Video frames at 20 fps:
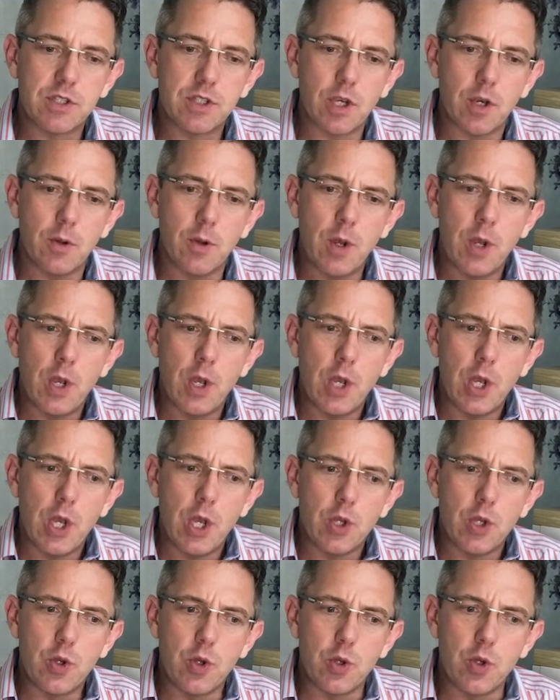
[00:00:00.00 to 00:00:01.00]
So
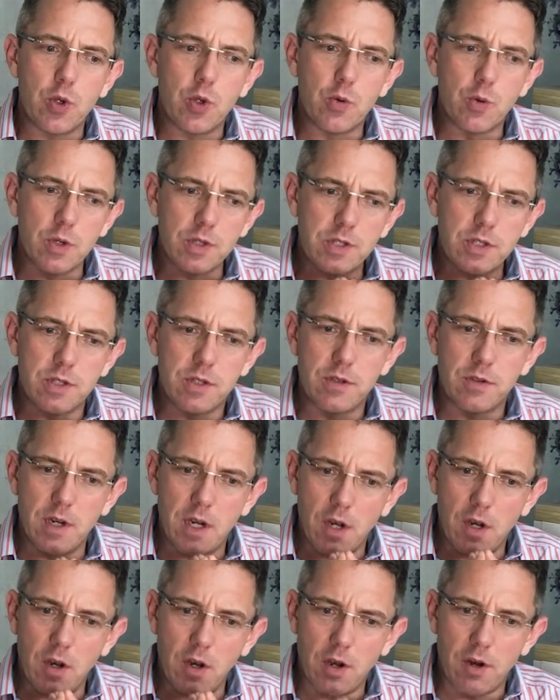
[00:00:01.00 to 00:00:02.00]
you also
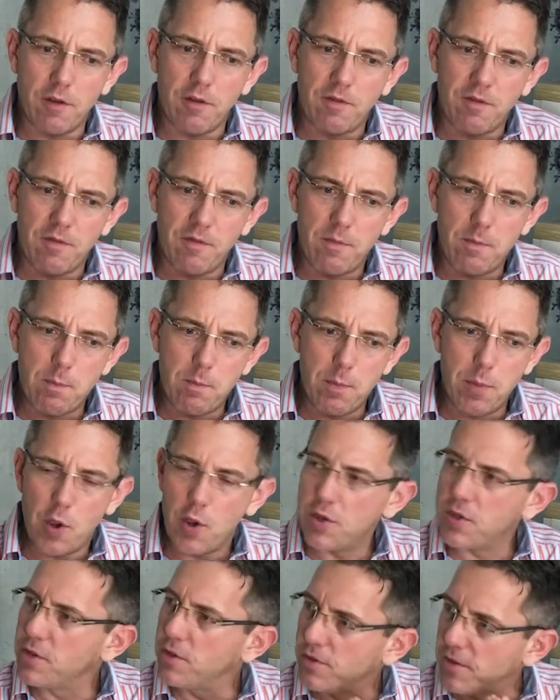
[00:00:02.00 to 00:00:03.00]
do a lot of
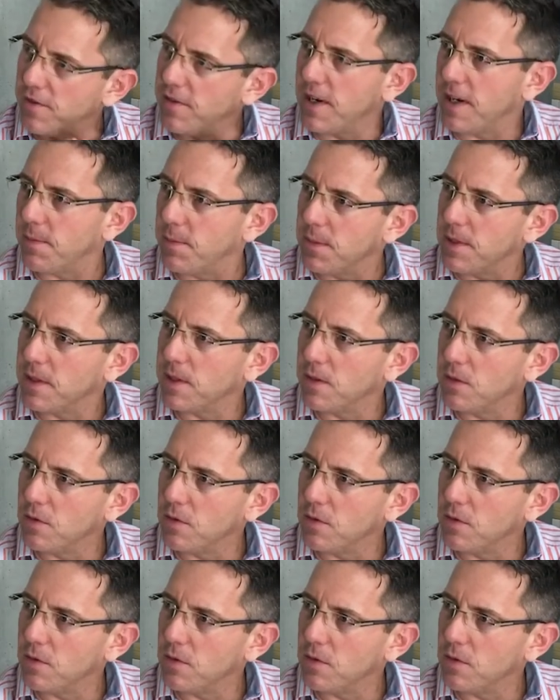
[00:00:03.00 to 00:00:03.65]
personal development.